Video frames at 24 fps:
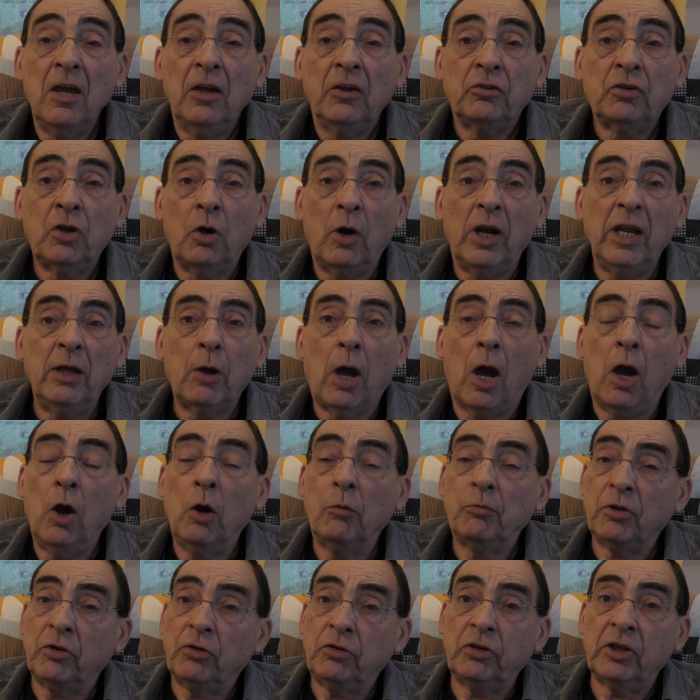So anyway, I
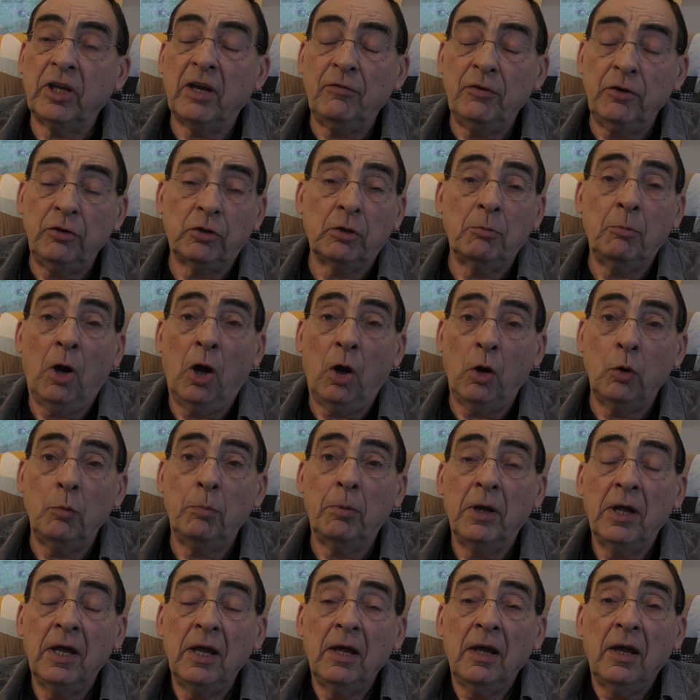hope this has given you some
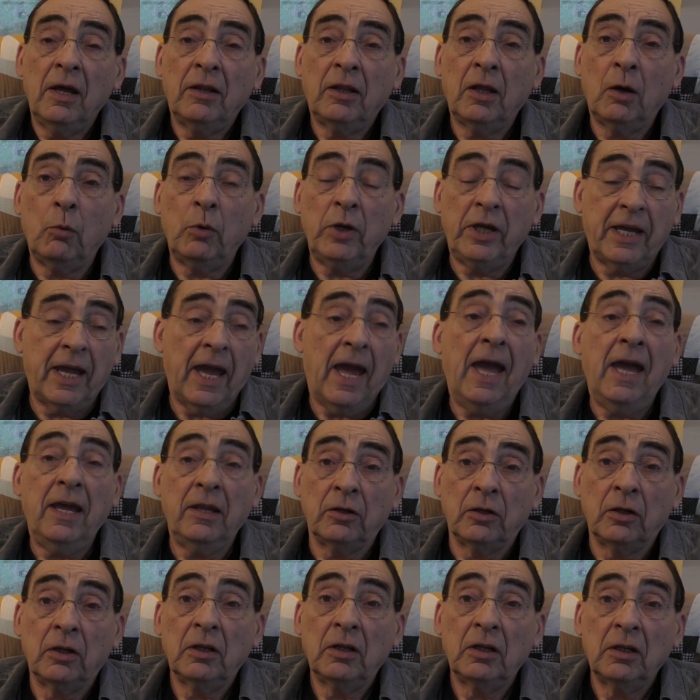hope that we
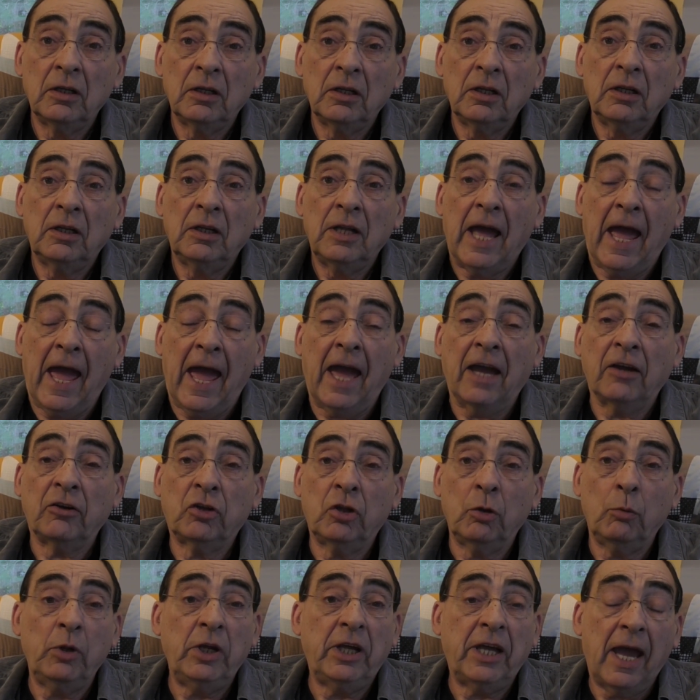can act,
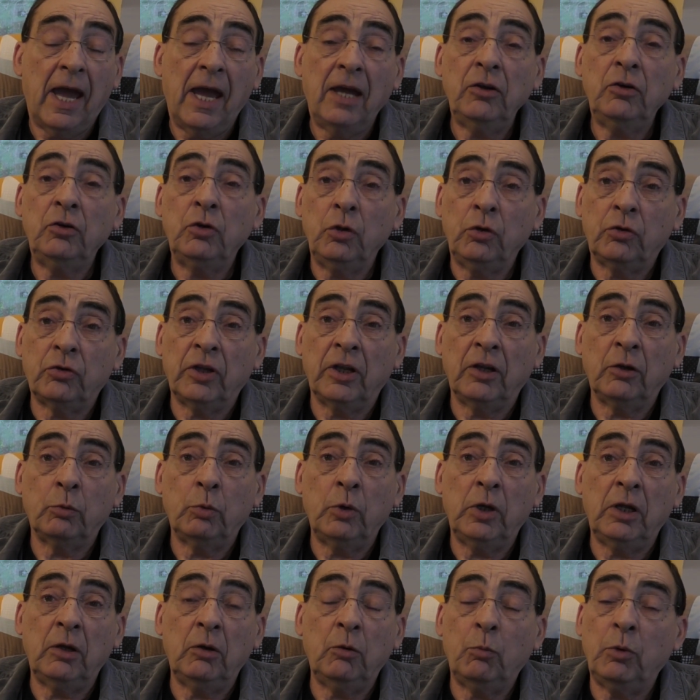that we can do things.
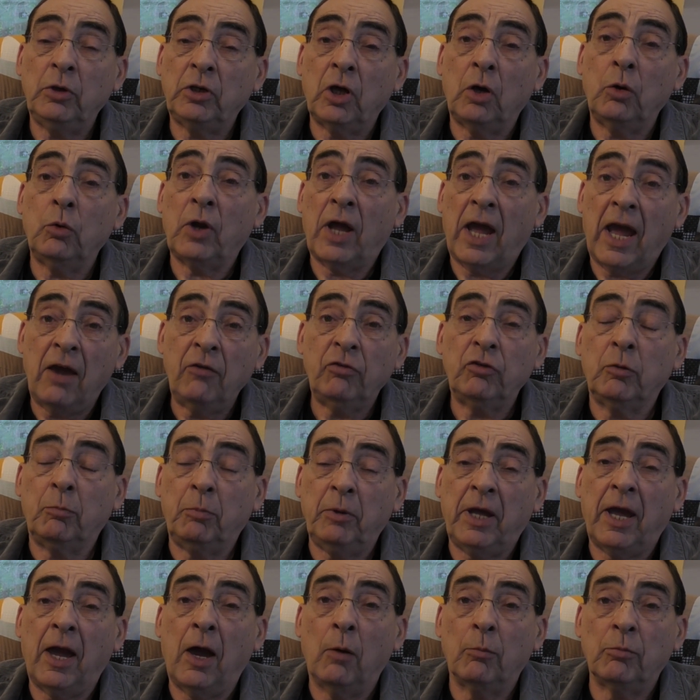We, we don't have to
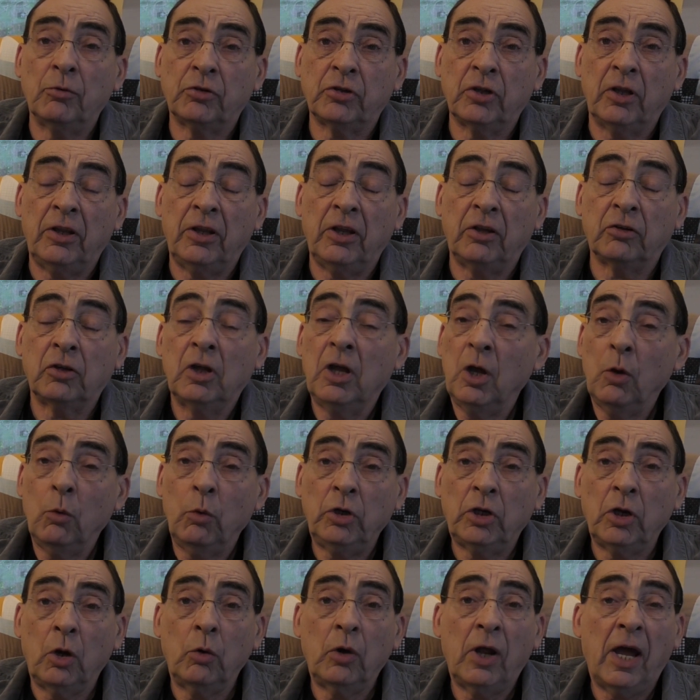be helpless in this.
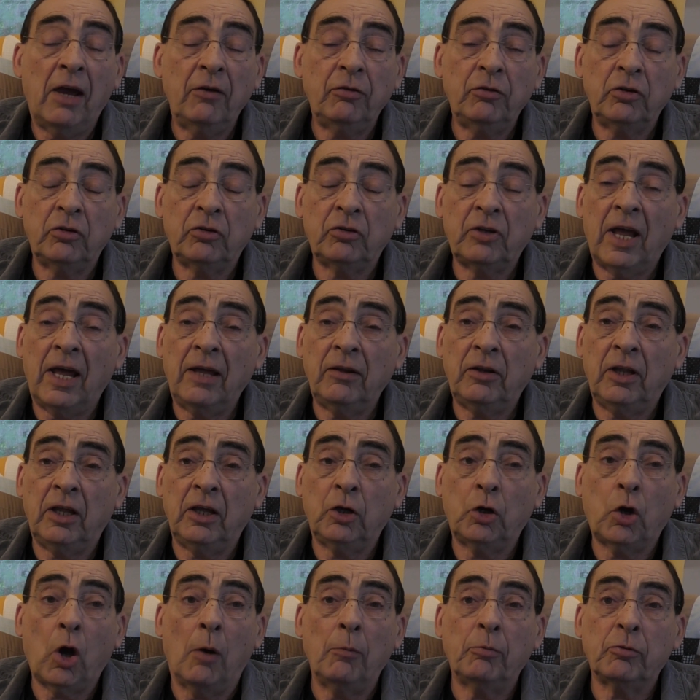We don't have to stand there
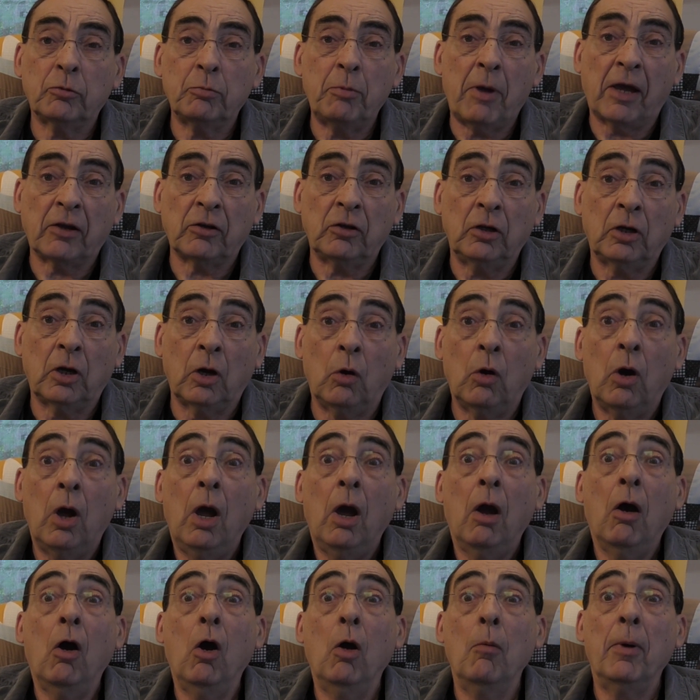gobsmacked and go,
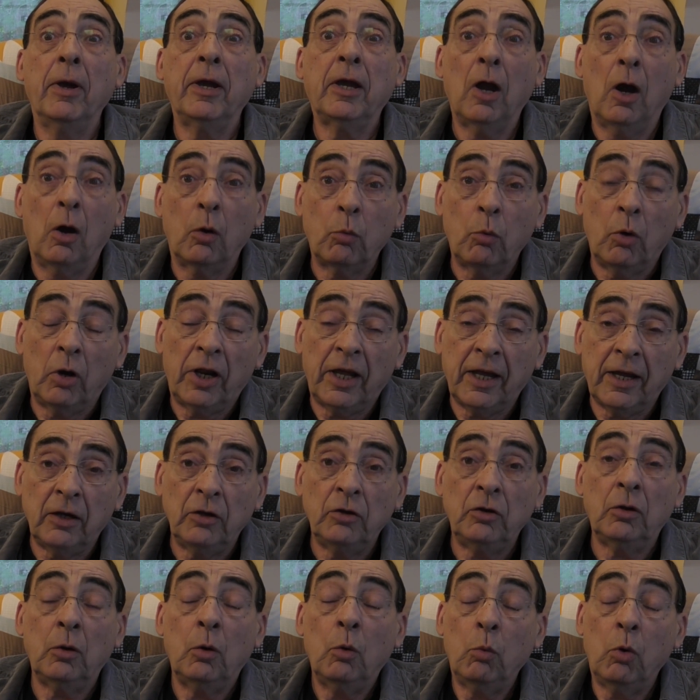oh my God, what I
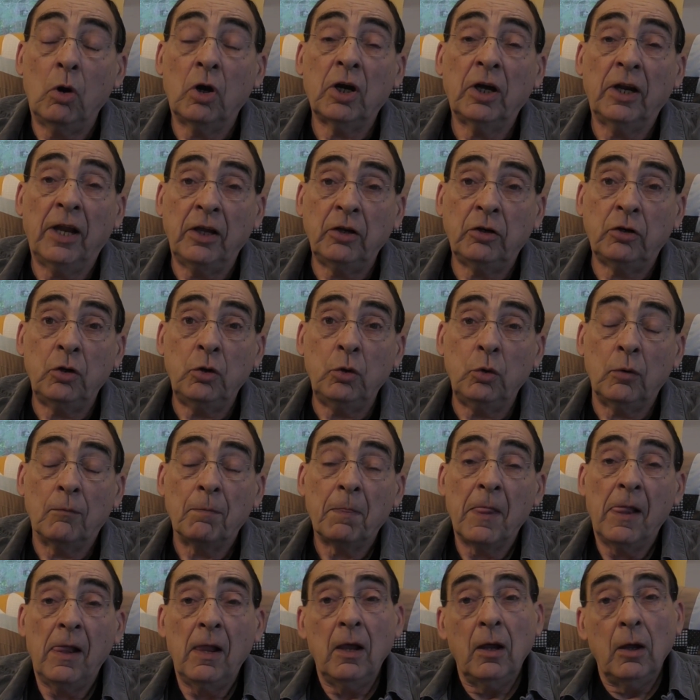can, what can I do?
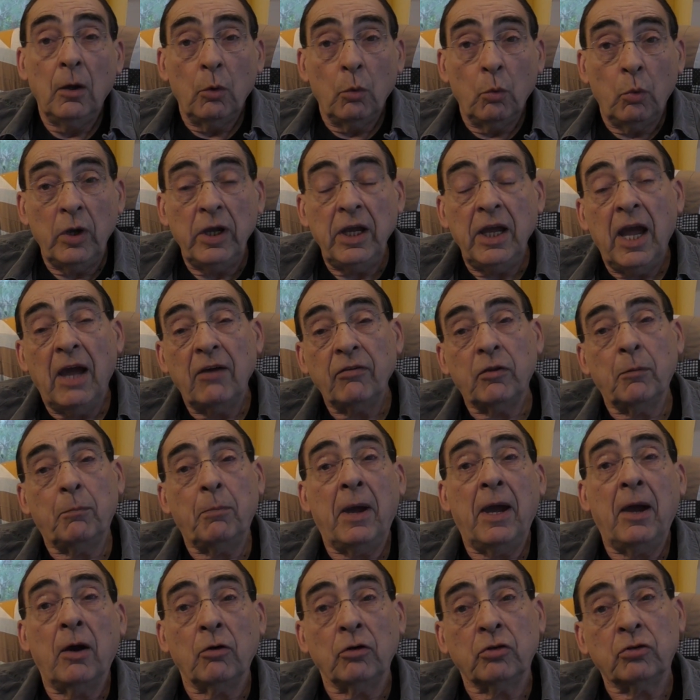We have the
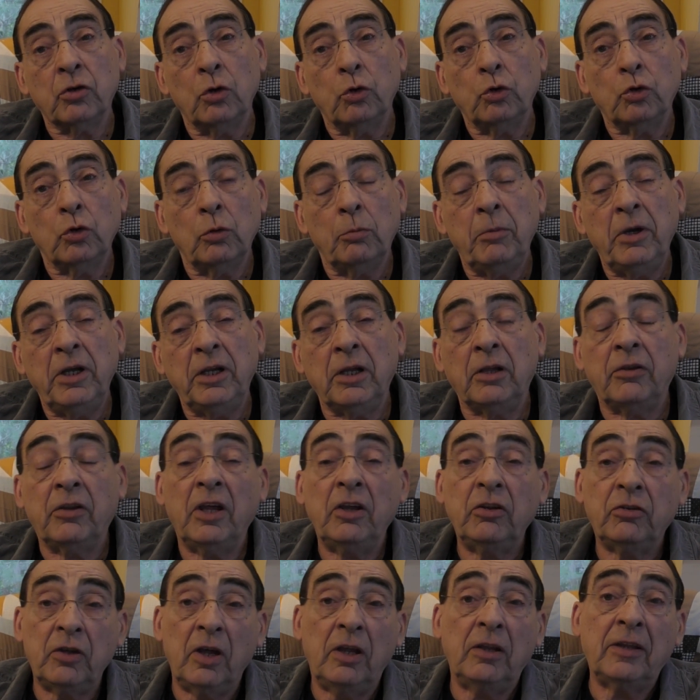power of social media.
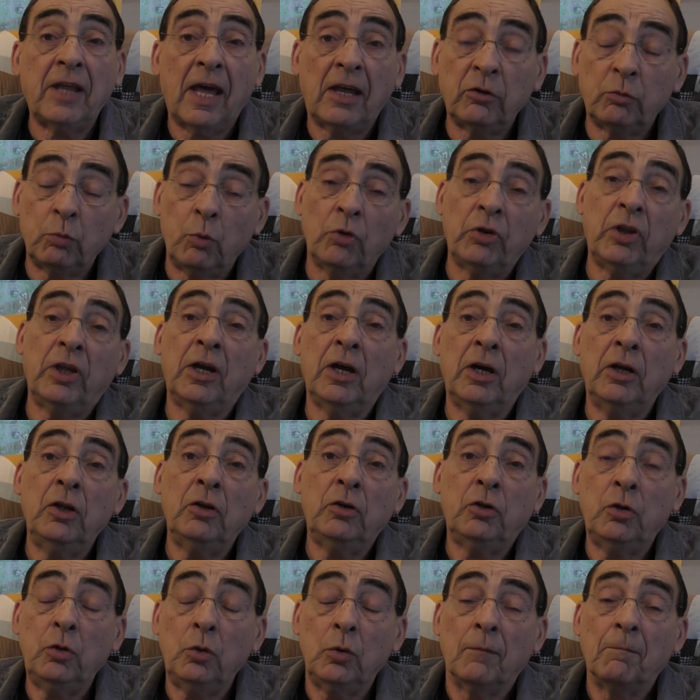They said that's what they're going to
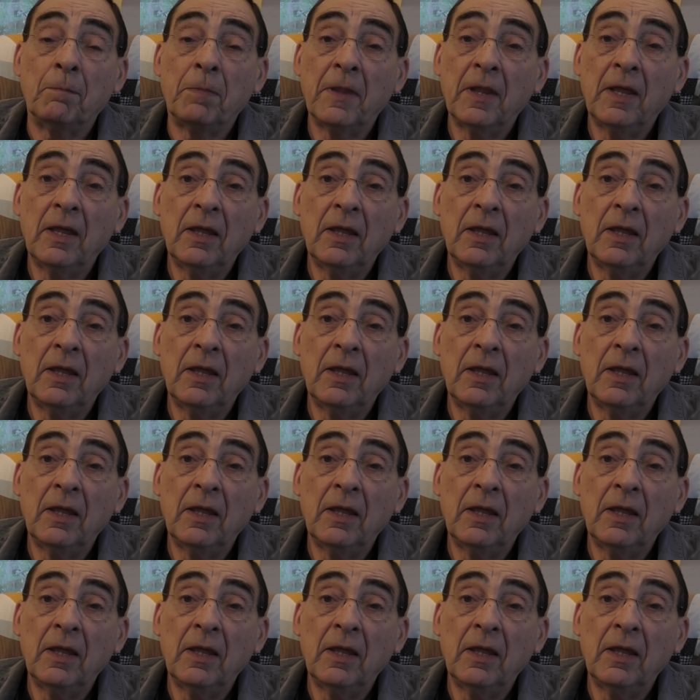do.